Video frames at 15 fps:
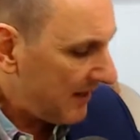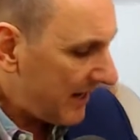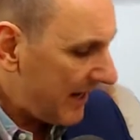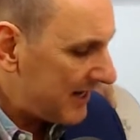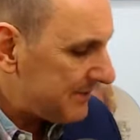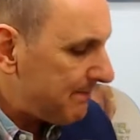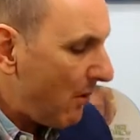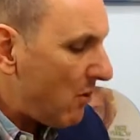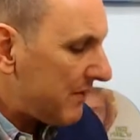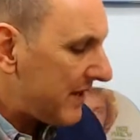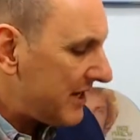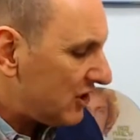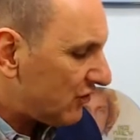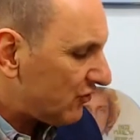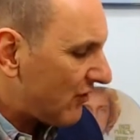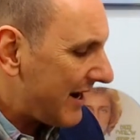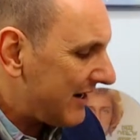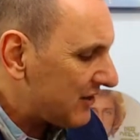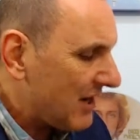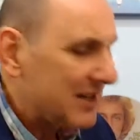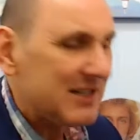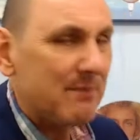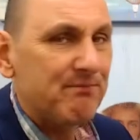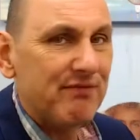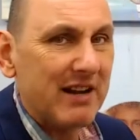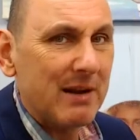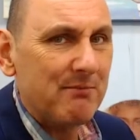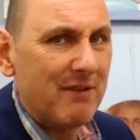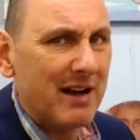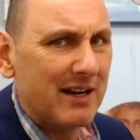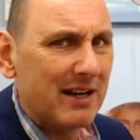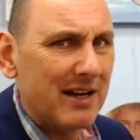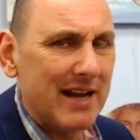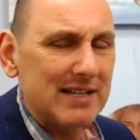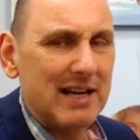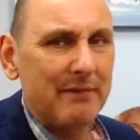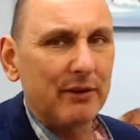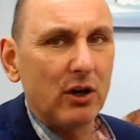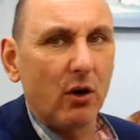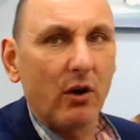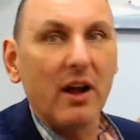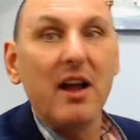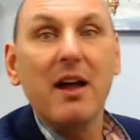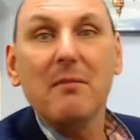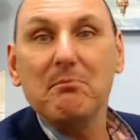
he's bought these trainers. I said, bring them round and let's have a look.